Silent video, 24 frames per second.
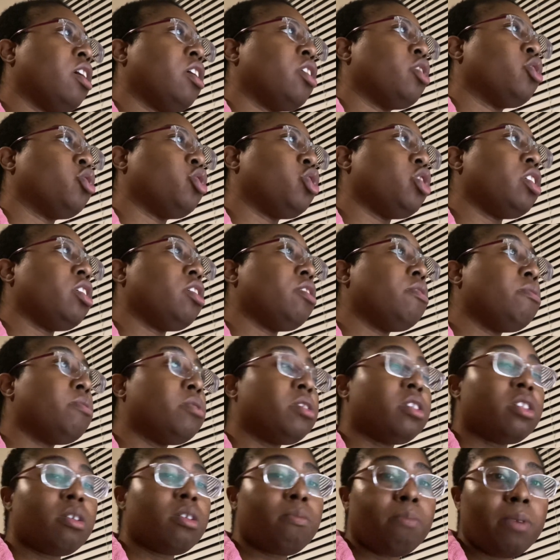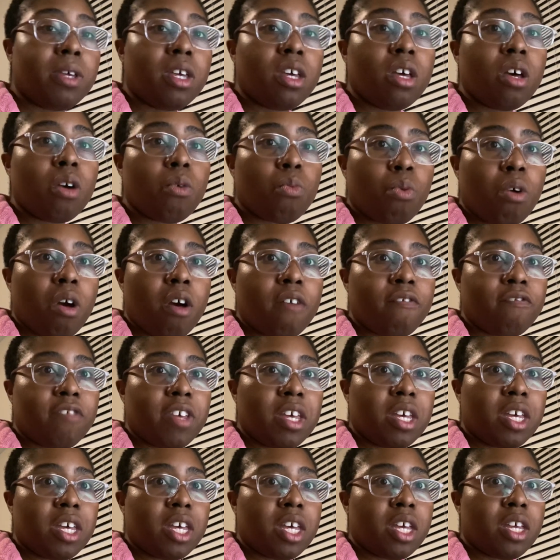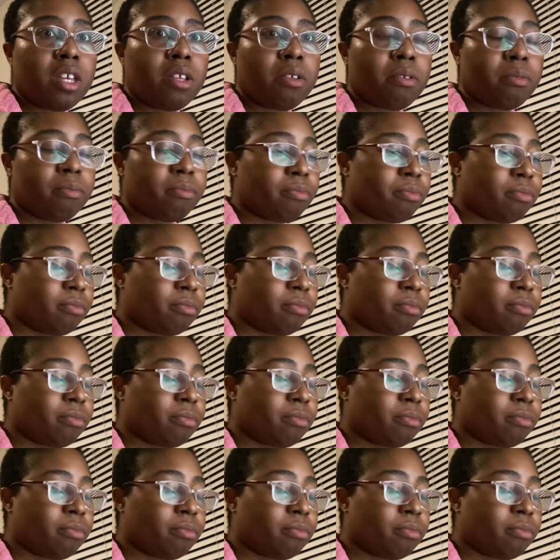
She used to be a raw vegan.